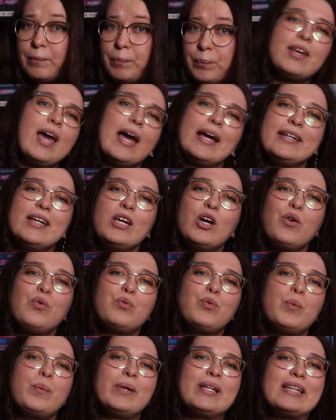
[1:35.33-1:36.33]
The idea of
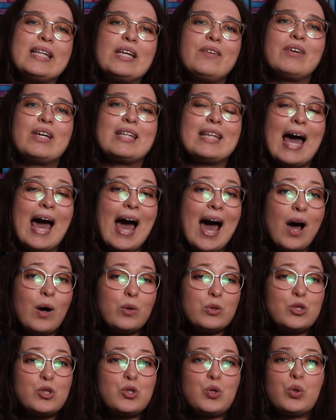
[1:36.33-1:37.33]
women leaving the
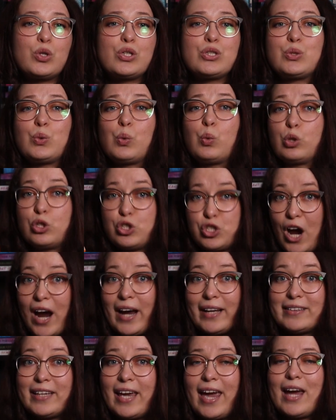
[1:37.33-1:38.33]
house chores or
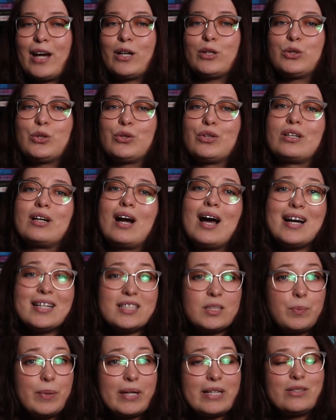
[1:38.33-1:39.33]
childcare to their
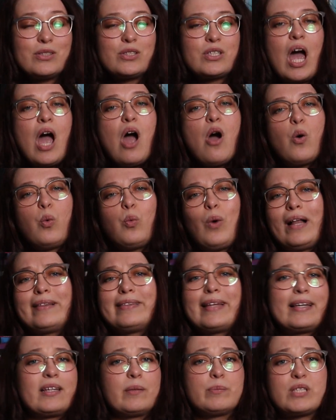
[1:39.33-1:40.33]
husbands while
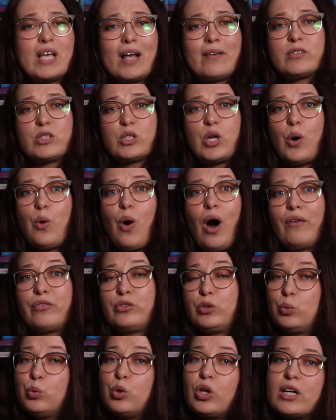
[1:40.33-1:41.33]
they themselves go off
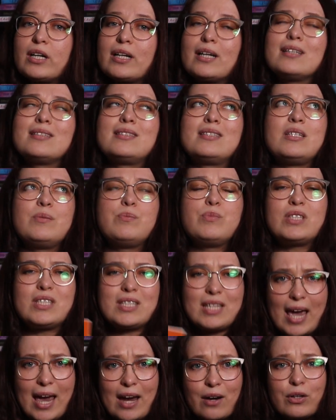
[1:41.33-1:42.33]
to work seemed
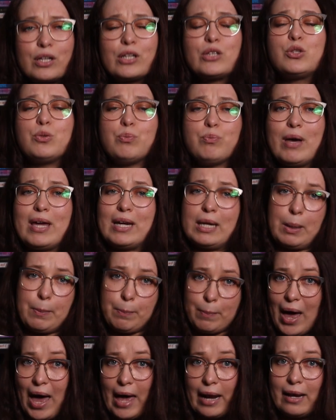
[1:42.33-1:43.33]
scary to many
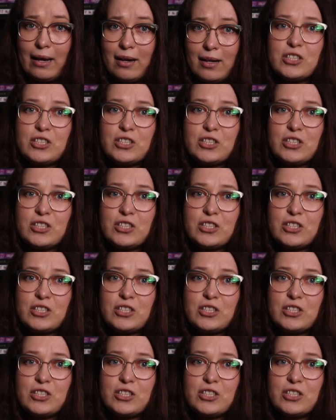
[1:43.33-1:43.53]
men,